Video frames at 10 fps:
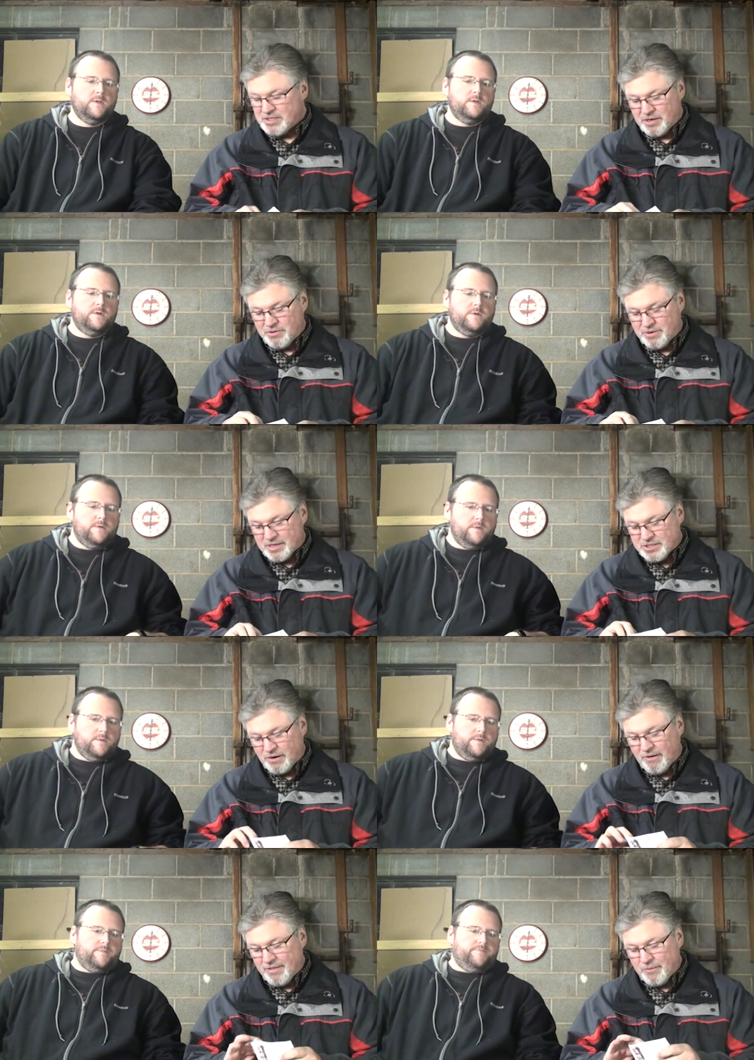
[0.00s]
Speaker 1: So uh,
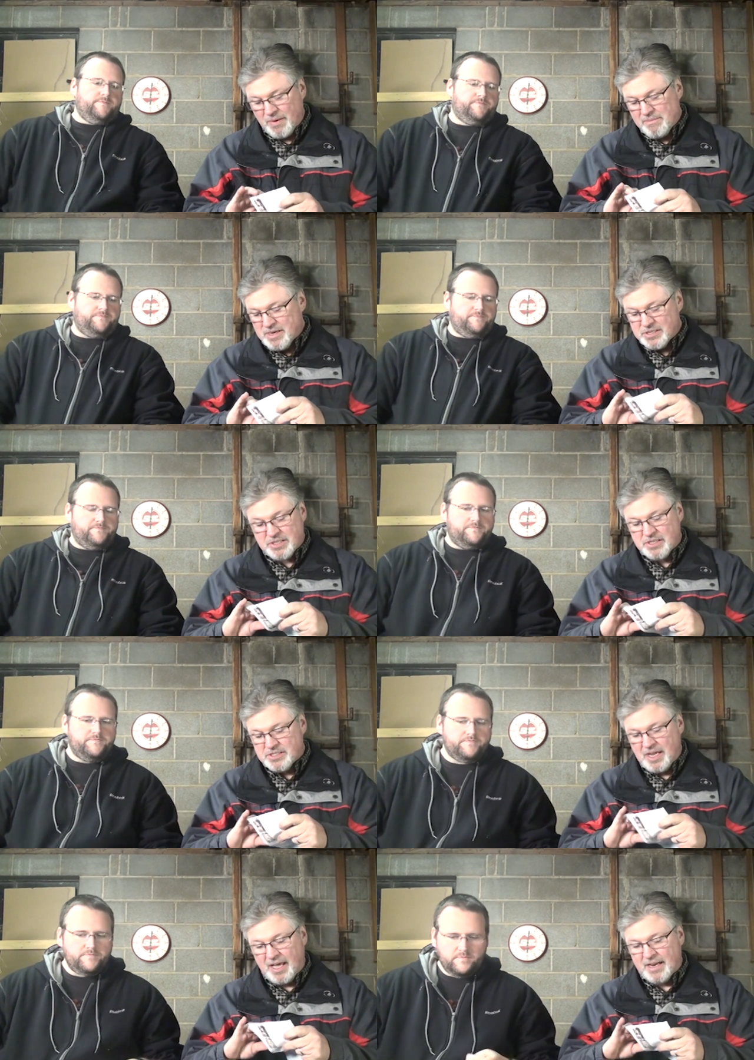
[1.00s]
sorry that we missed this,
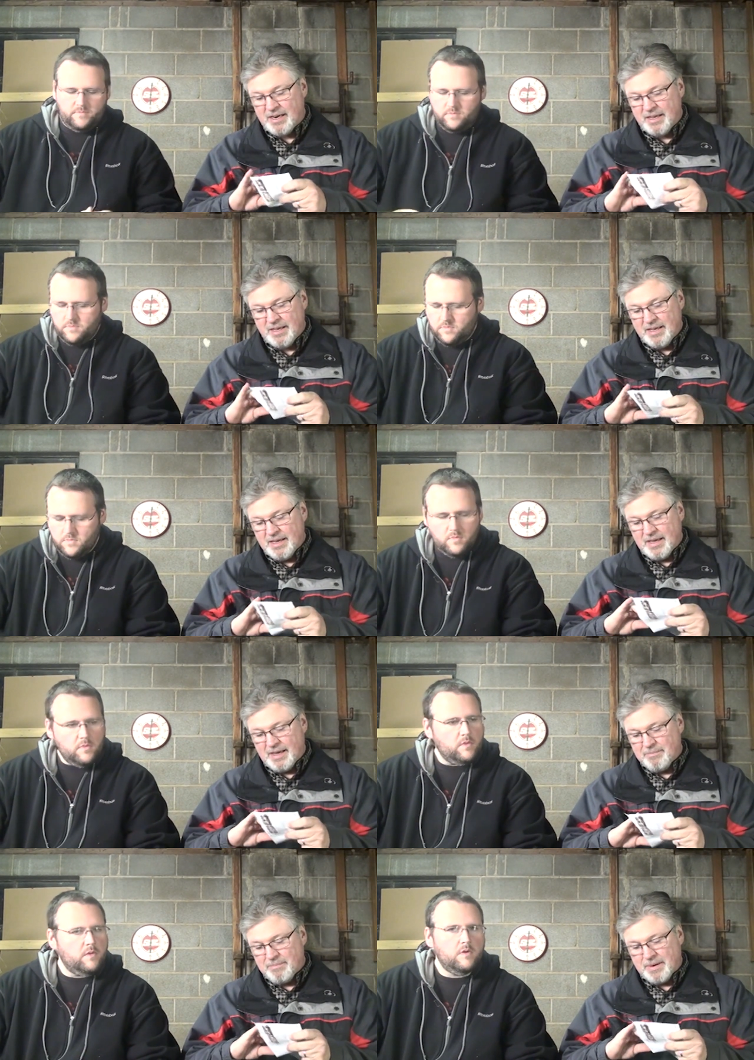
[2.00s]
Dan,
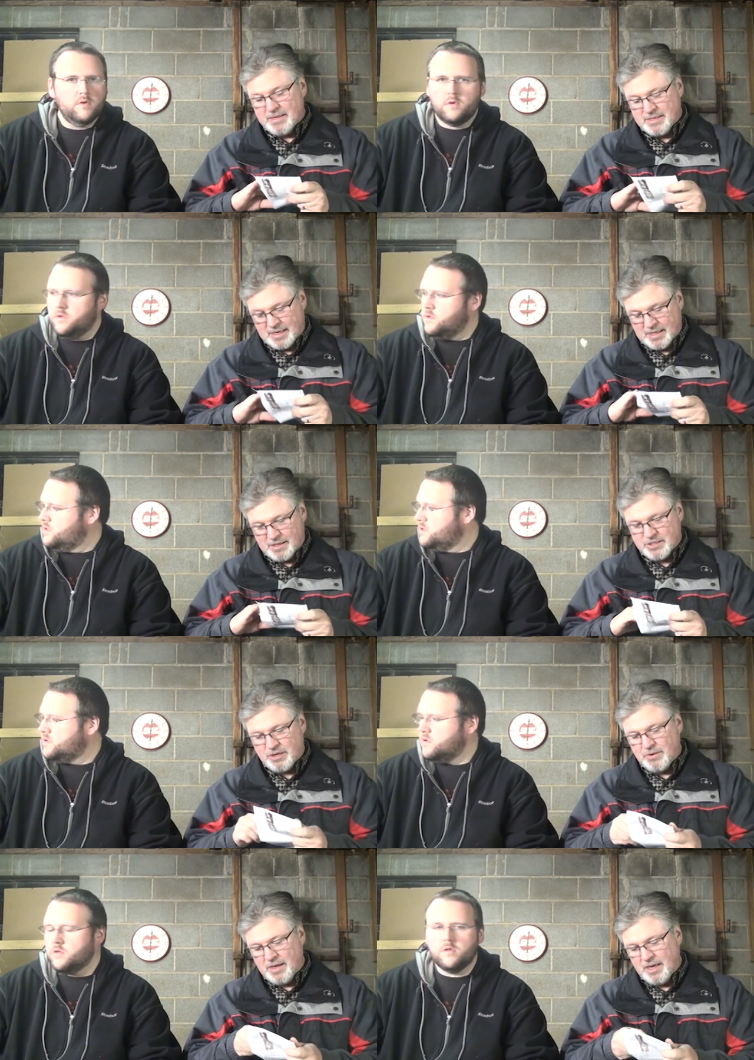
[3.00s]
but uh, let's
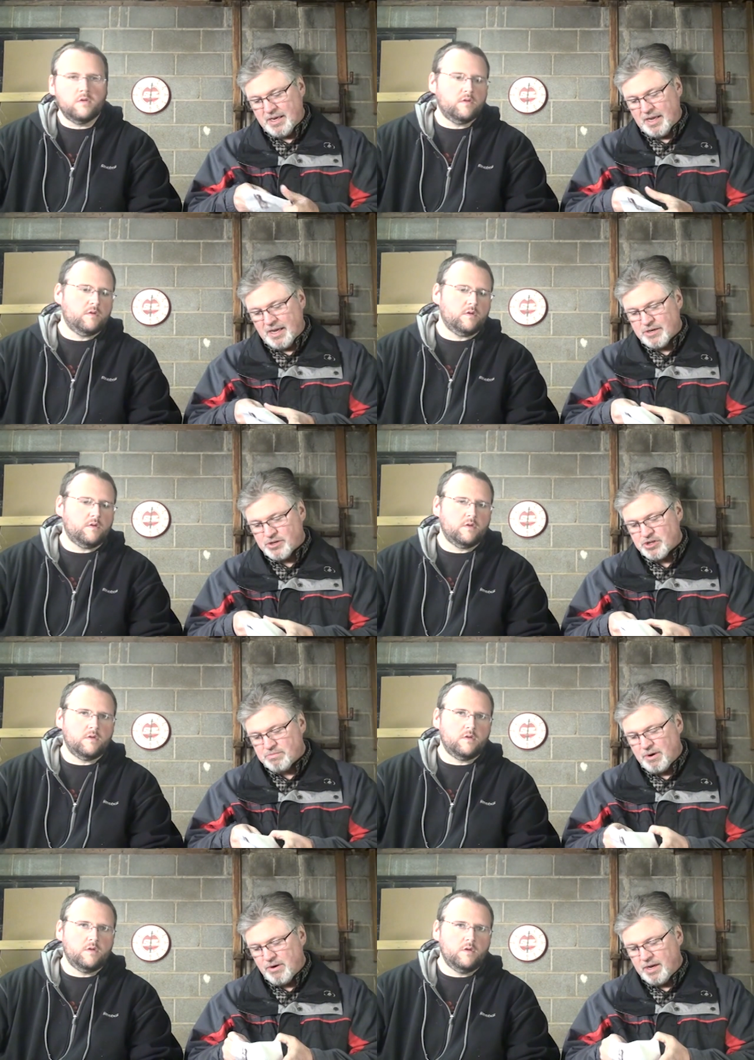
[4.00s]
go ahead and
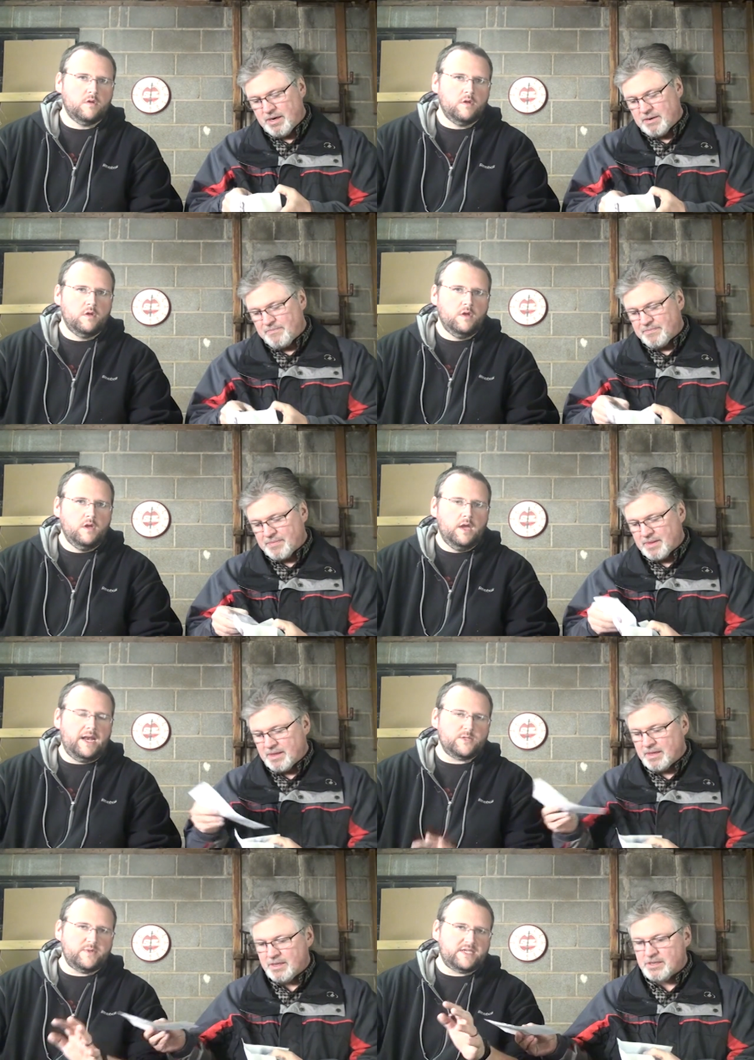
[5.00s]
smoke it.
Speaker 2: And
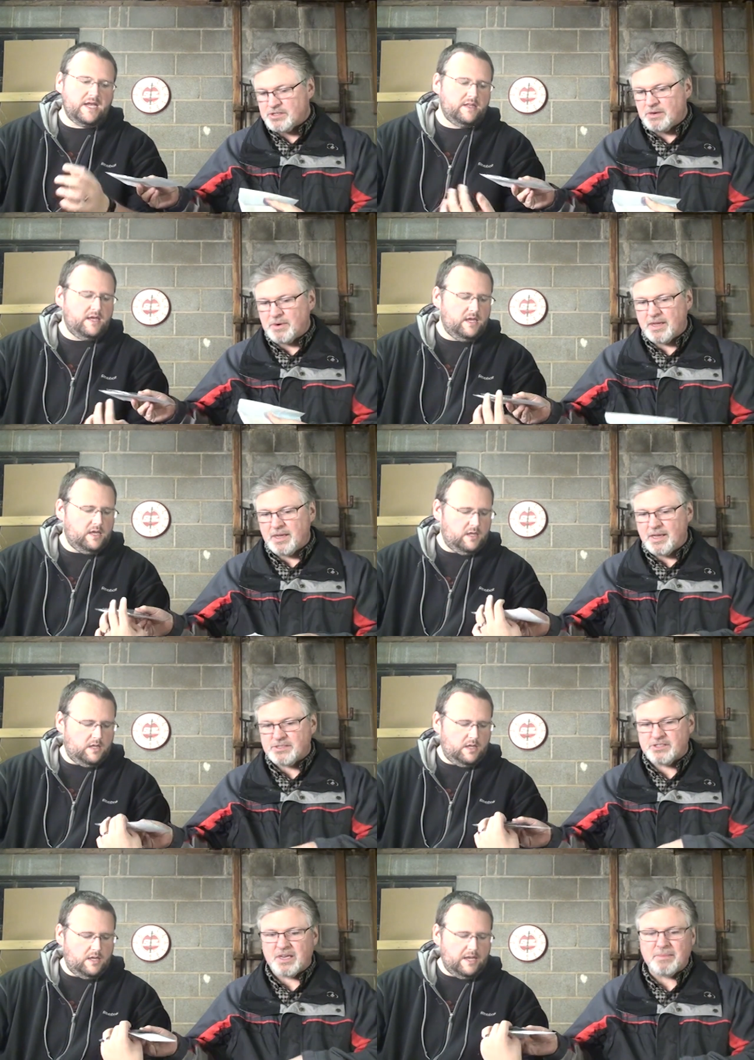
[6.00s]
as we said, at the
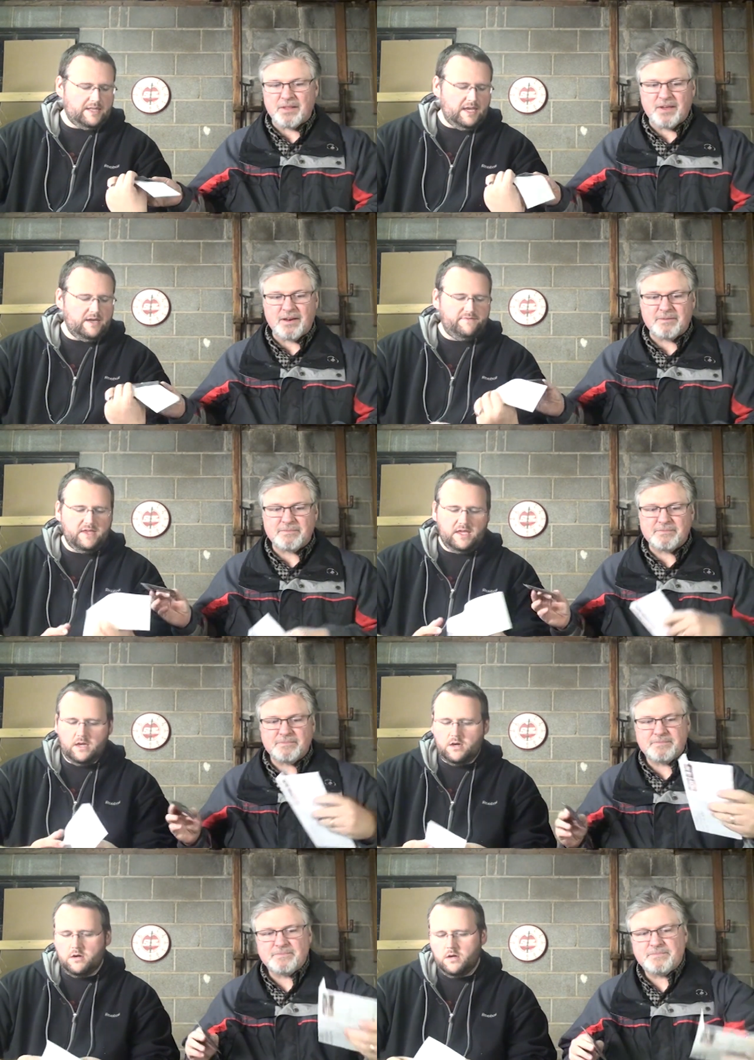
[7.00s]
that. end of the
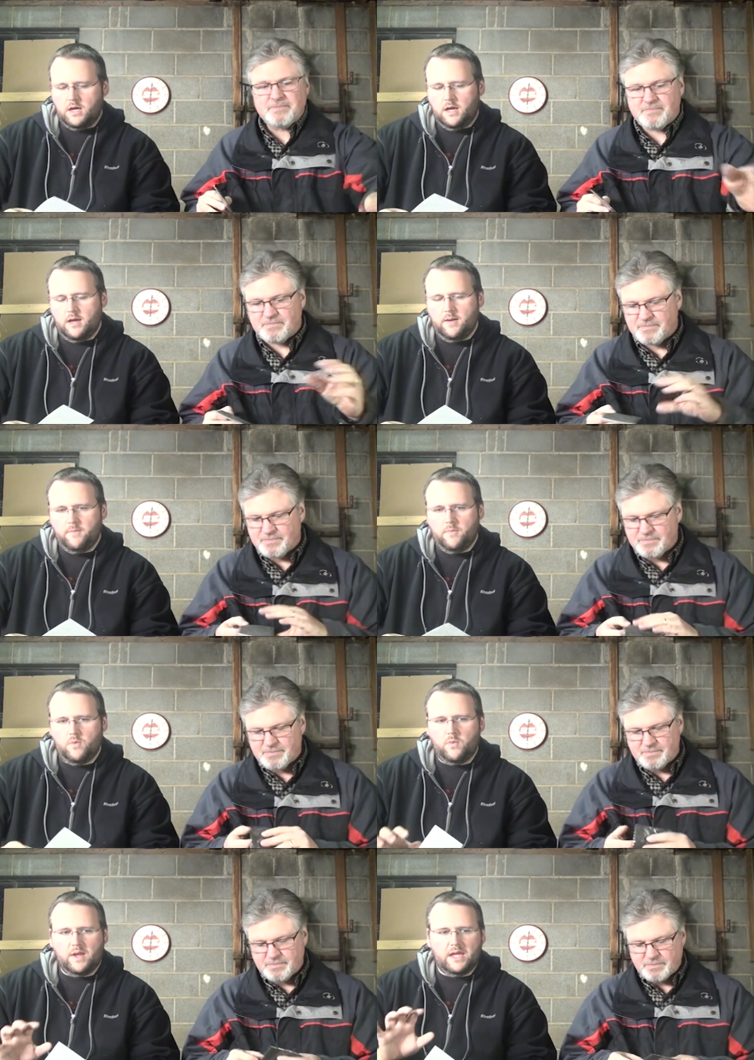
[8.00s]
year, um,
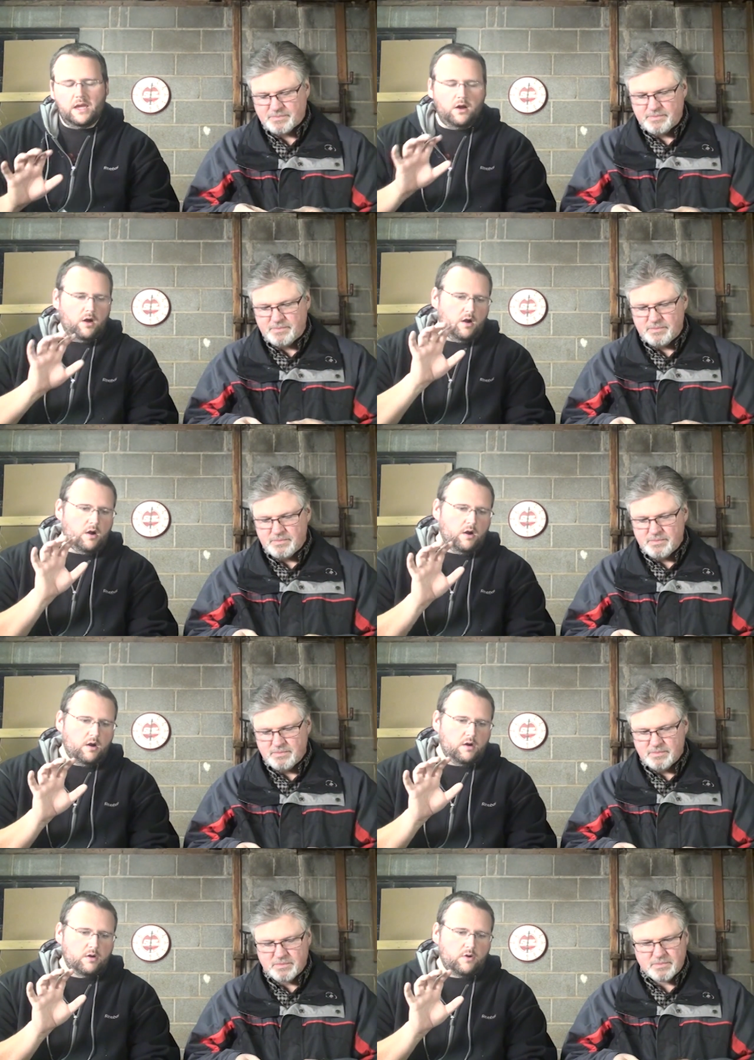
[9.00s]
we
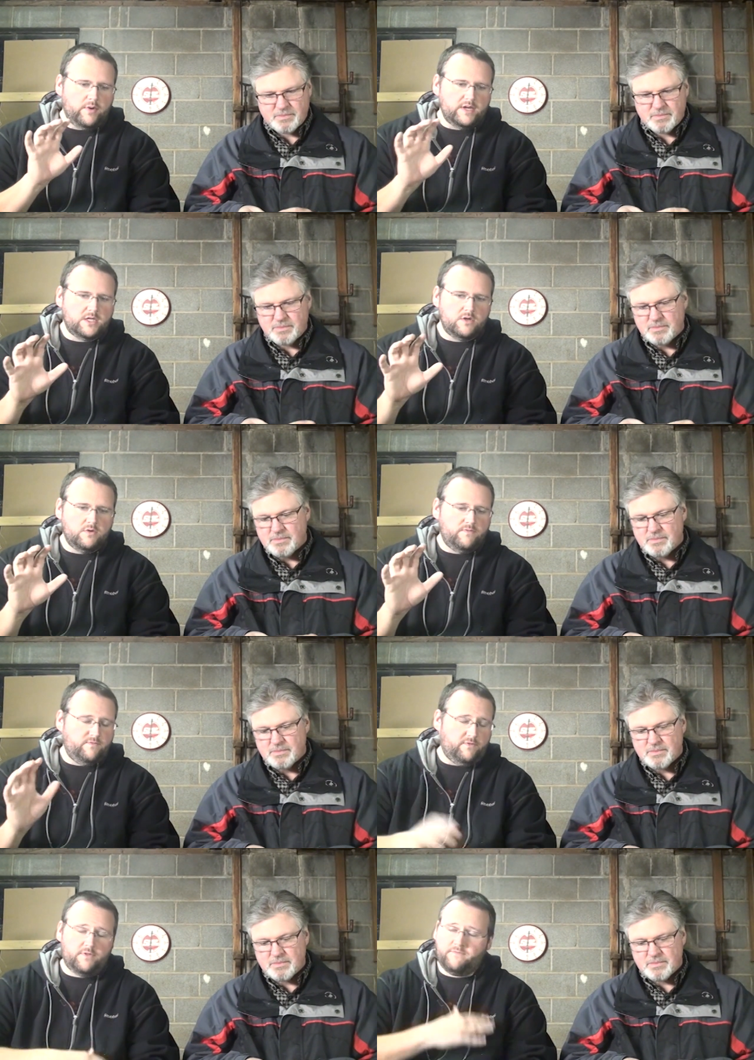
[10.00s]
are going to,
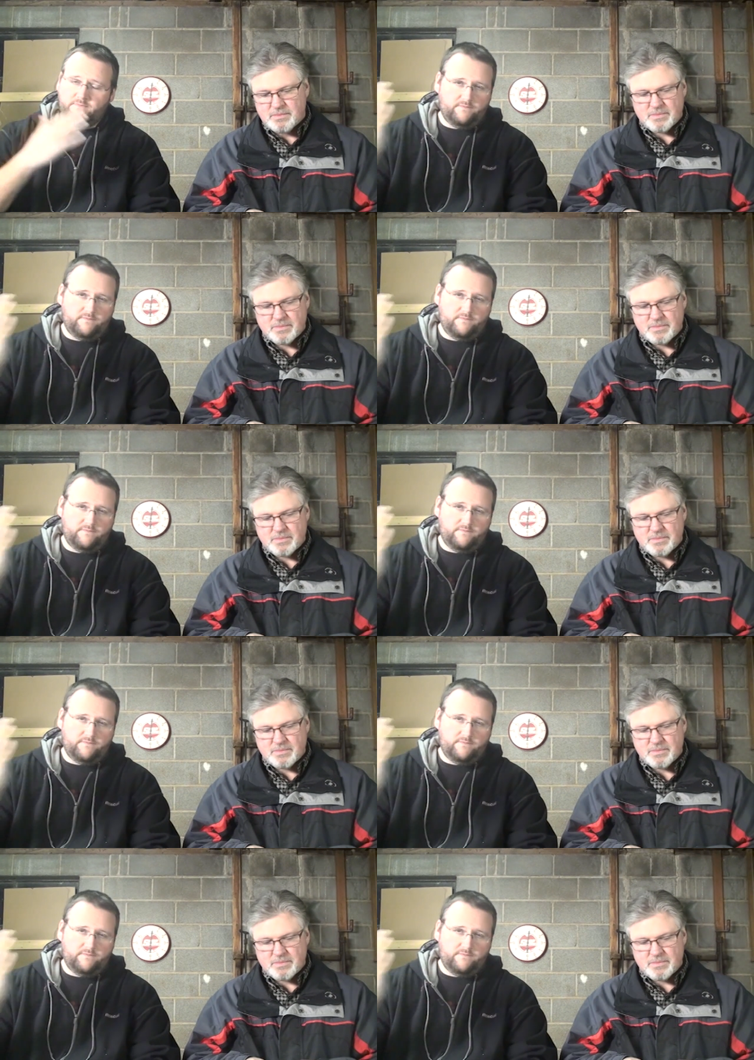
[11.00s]
for the